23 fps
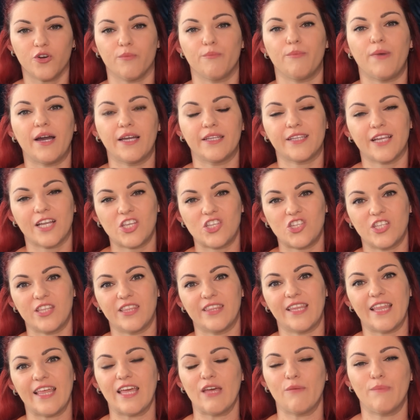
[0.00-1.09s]
by
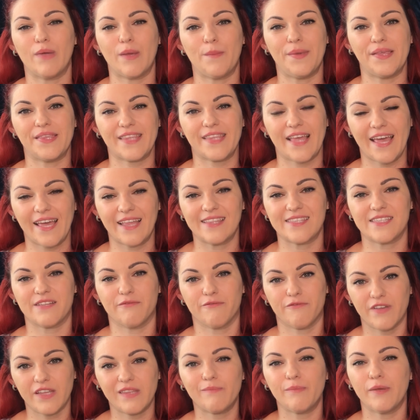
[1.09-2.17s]
touching the baby's hands and
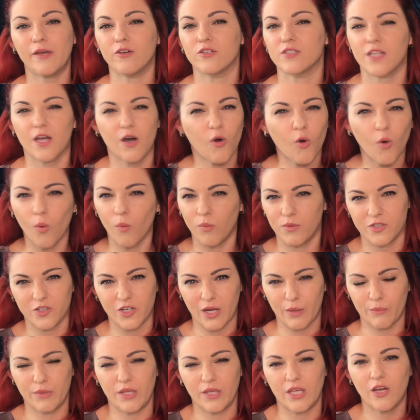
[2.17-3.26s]
feet, because they're always
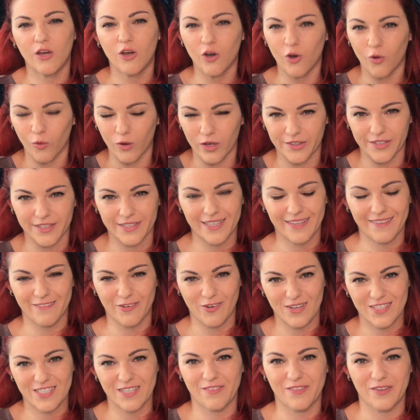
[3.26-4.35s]
gonna be colder than the
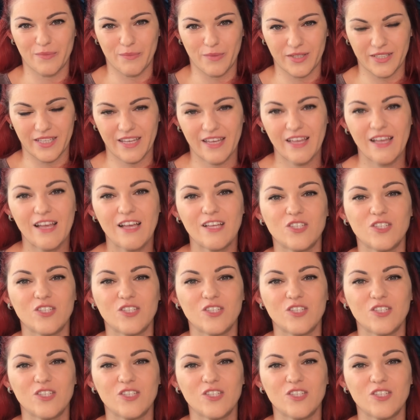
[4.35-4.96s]
rest of their body.